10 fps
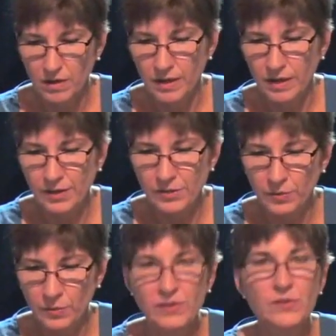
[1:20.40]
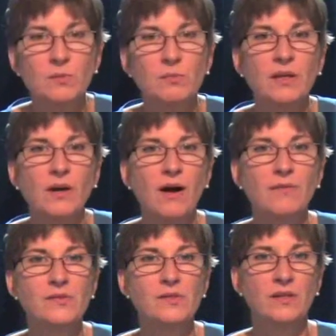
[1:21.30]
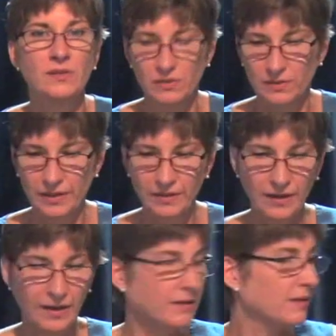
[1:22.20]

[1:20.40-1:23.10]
it actually wants to be off center like that.